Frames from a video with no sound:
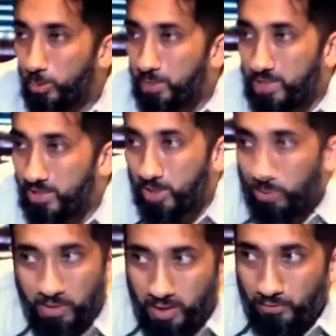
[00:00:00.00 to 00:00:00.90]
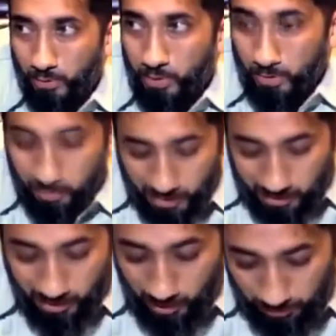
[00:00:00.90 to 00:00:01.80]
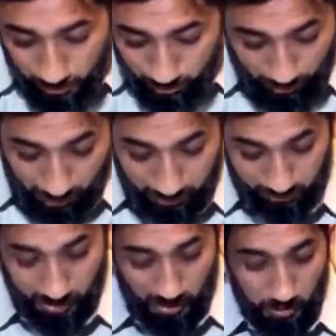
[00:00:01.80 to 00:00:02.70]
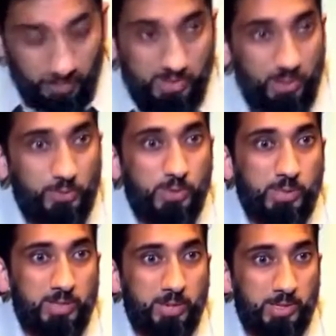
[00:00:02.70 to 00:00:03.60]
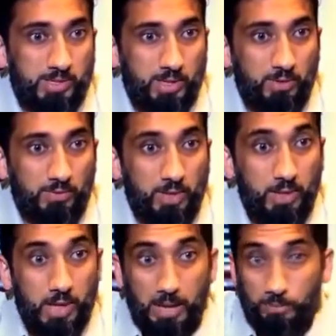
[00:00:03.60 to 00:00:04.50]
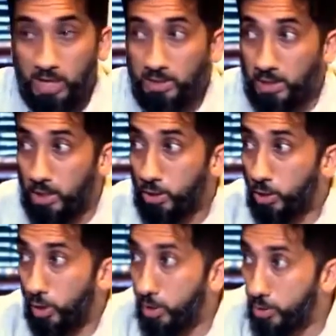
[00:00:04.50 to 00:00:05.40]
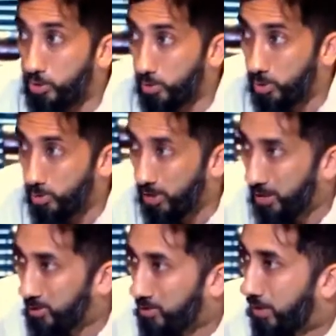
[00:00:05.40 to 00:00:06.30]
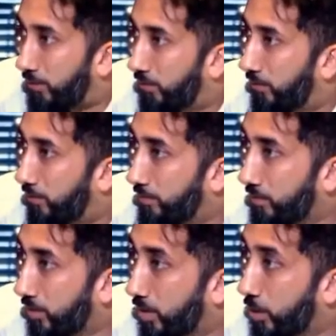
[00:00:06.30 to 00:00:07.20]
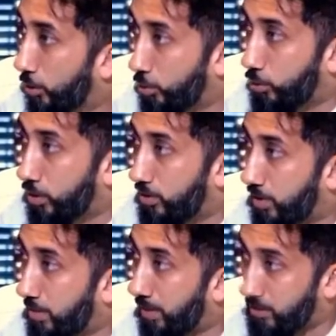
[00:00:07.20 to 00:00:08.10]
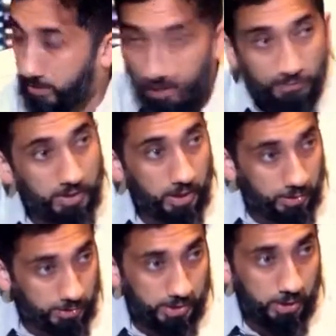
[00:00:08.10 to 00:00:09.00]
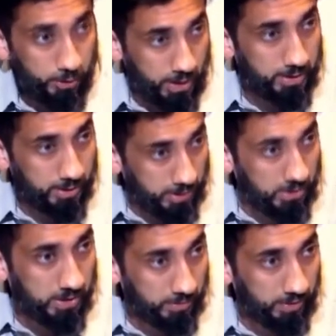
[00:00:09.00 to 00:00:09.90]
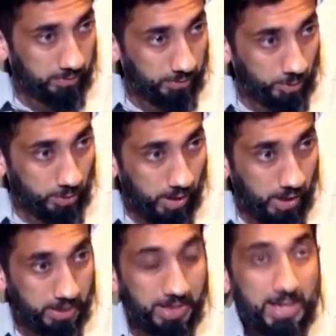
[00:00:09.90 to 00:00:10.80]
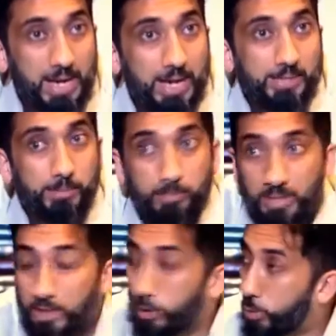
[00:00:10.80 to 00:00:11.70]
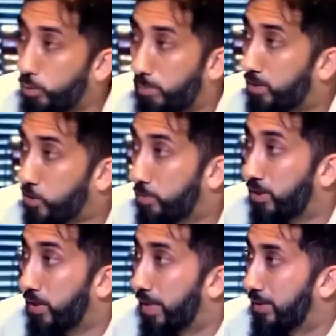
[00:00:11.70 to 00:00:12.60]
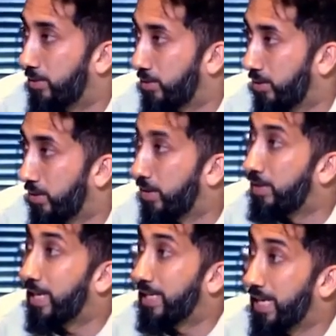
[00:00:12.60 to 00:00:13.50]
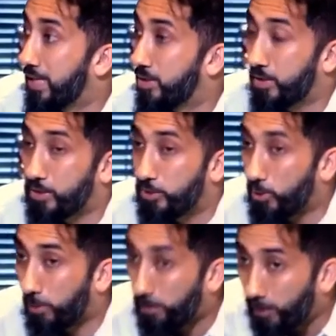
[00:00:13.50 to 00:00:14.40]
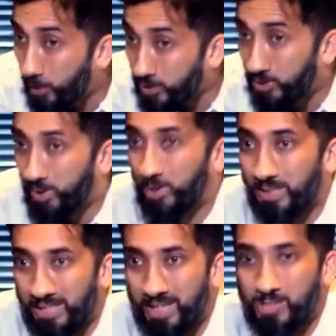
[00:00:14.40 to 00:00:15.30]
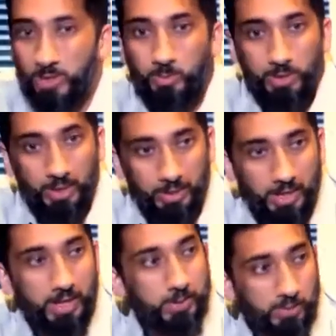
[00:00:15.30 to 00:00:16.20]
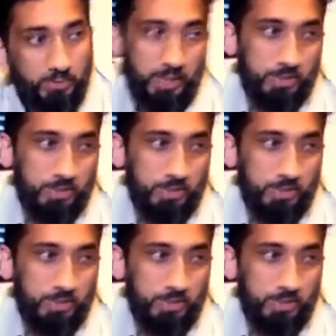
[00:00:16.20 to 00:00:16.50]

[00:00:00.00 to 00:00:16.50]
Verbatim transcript: Nobody's going to do that for you. I'm trying to help you. I'm trying to help myself do some of that myself. I'm trying to encourage you to do that yourself. You should see myself and others that are trying to teach something from the Quran as a means to a much bigger end. That end is your personal connection with Allah and